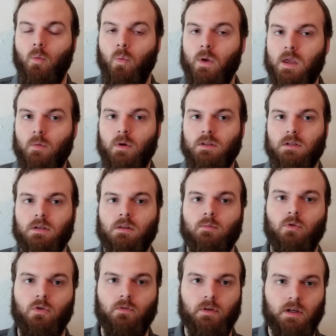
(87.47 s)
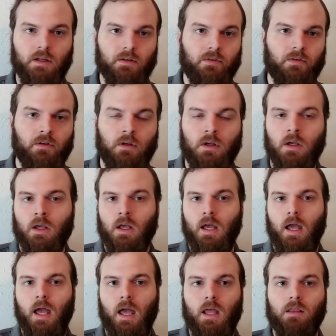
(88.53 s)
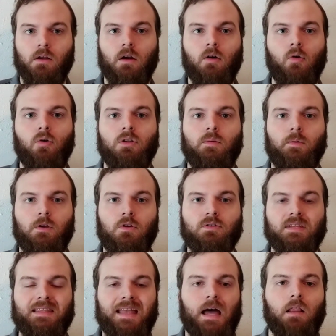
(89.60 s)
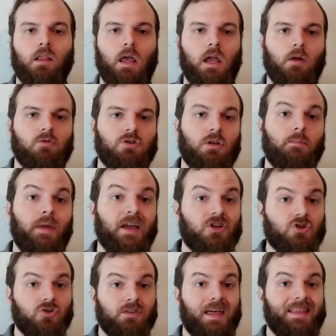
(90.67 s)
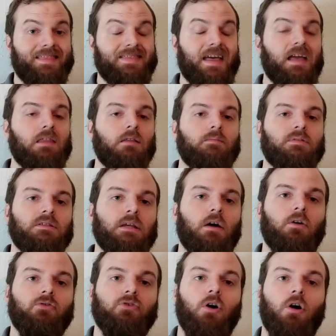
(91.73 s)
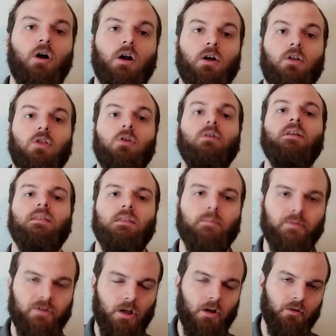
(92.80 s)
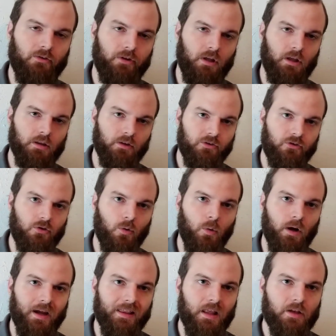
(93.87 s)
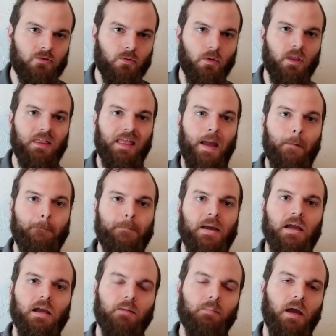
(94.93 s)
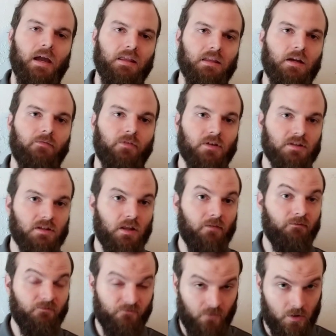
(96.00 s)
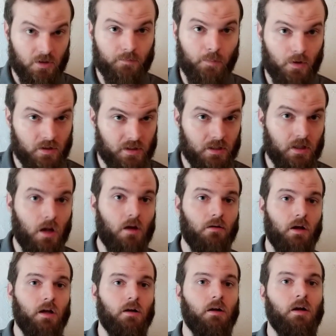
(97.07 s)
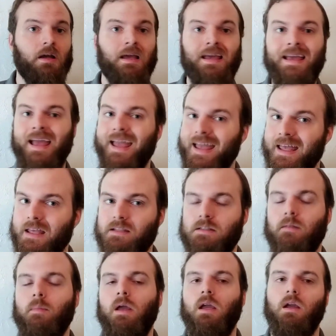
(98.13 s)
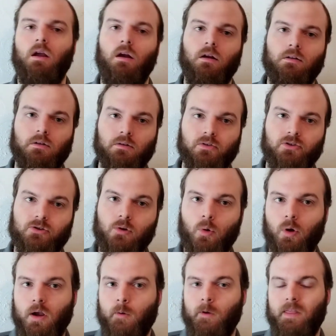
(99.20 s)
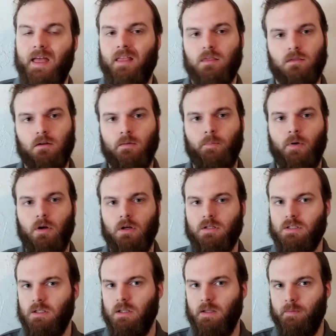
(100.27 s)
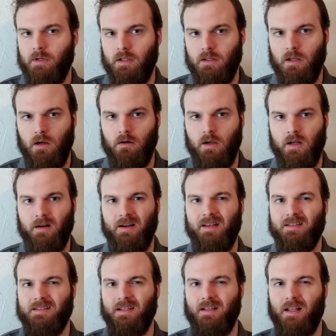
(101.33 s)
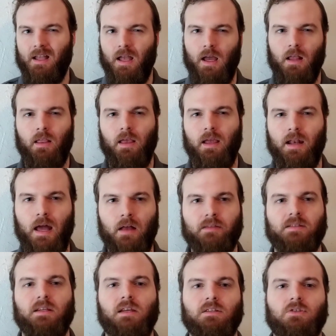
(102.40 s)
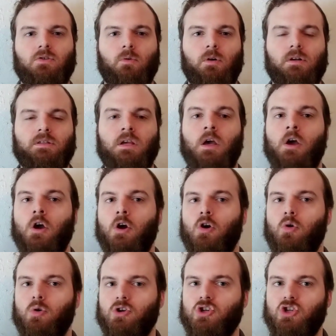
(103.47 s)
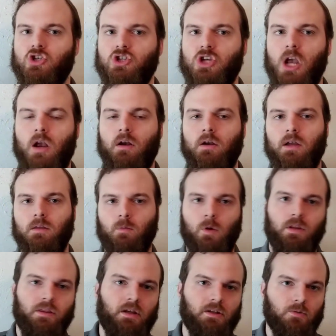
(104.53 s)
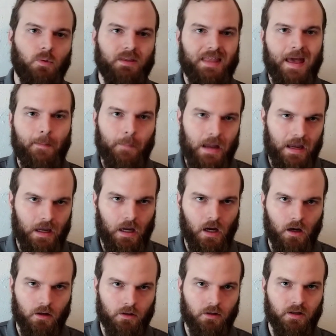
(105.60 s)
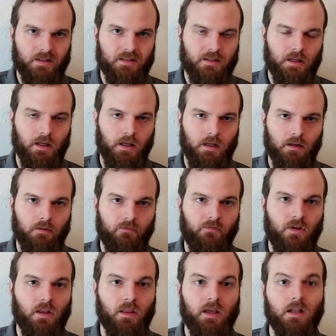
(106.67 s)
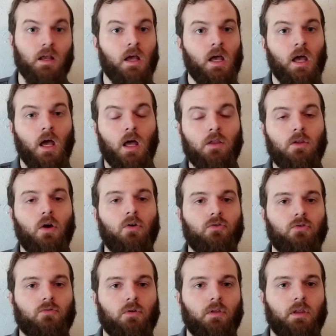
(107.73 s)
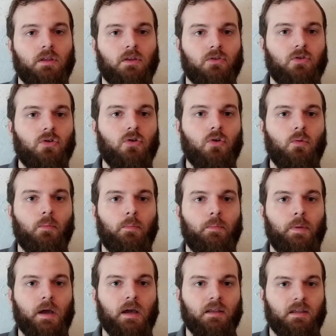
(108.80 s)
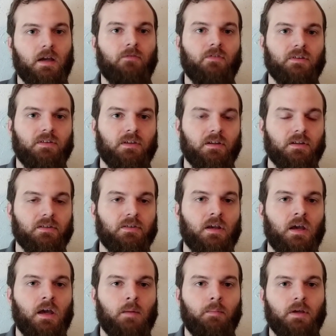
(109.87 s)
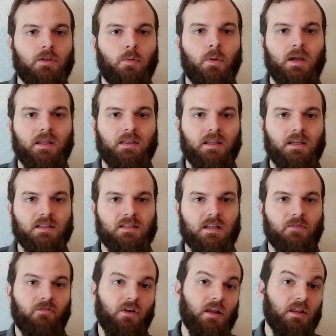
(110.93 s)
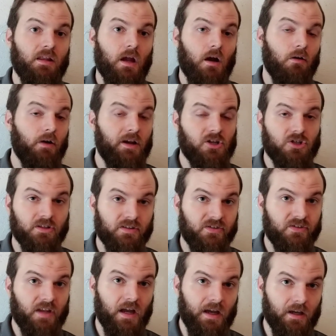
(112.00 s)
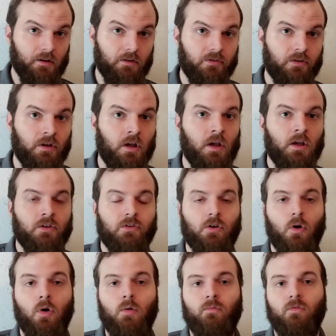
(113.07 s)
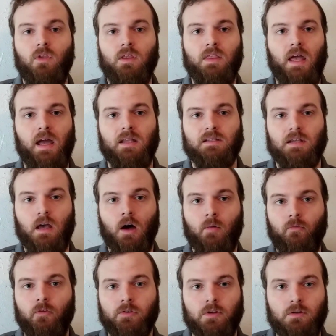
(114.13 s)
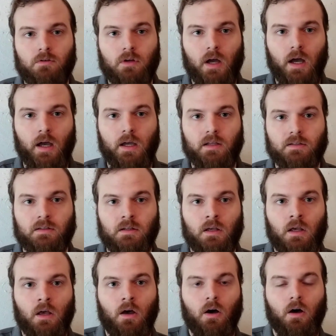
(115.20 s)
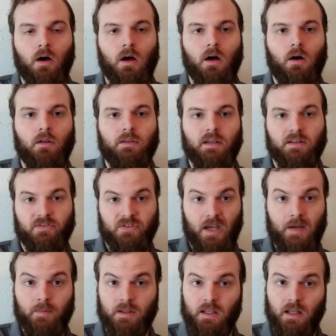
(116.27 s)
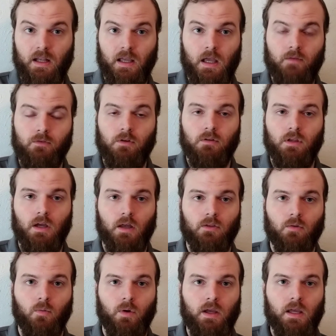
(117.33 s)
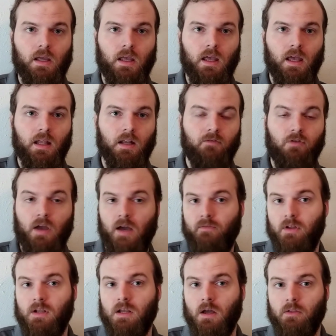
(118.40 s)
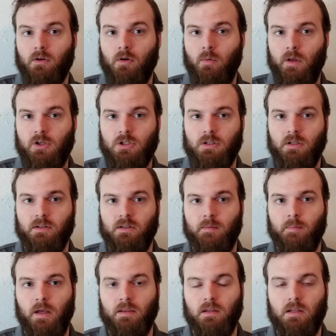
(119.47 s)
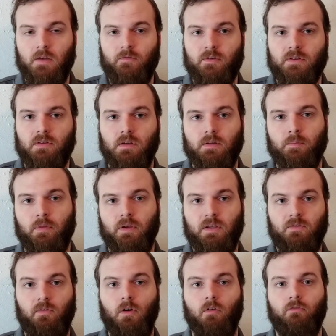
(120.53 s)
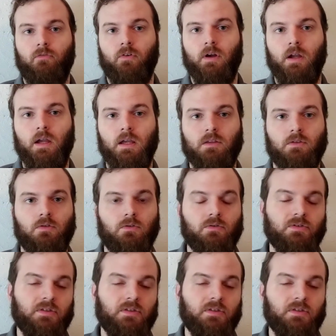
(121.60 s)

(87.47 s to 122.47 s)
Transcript: we went to the movies, and they're going to be using that language to make sure that they themselves are including themselves in the story. And that's really that big main difference. The first-person narrator is the main character of the story, where that third-person limited narrator is kind of like an outside source who is sharing with us what that main character is thinking and feeling. And those are really the two big differences between these different narration styles. So hopefully that's helpful to you guys on the assignment that I gave you the other week. And if you have any other questions about the differences, please feel free to